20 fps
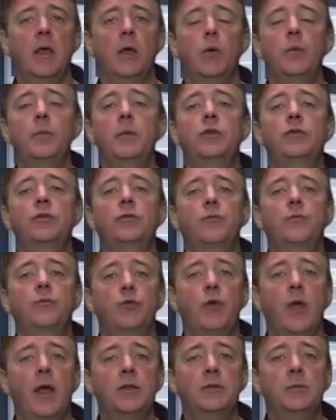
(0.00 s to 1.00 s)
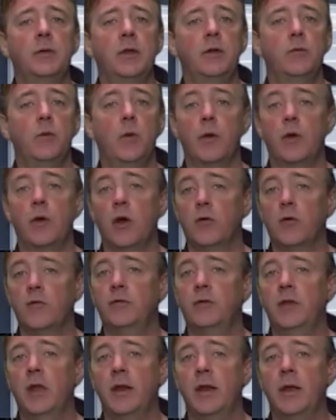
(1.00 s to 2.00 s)
it would be transmitted, what we called
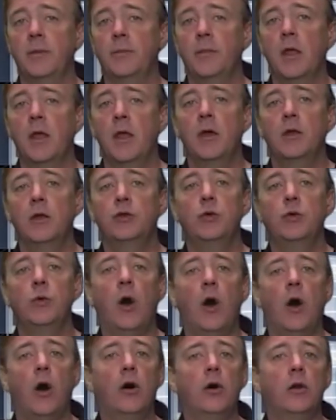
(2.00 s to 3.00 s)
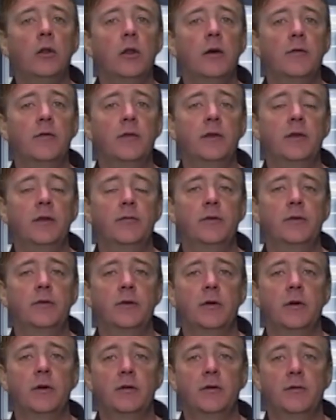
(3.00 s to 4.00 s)
flooding, to all of the
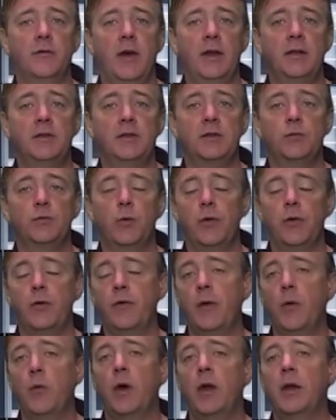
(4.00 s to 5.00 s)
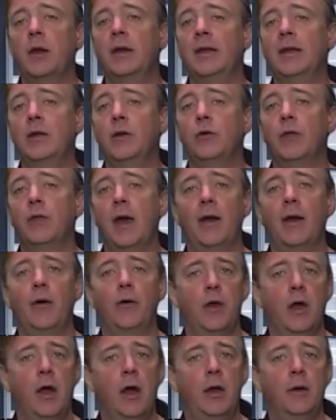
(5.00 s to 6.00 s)
different uh, devices, whether they wanted to hear that
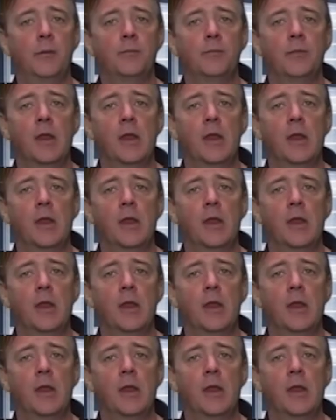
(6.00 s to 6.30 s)
or not.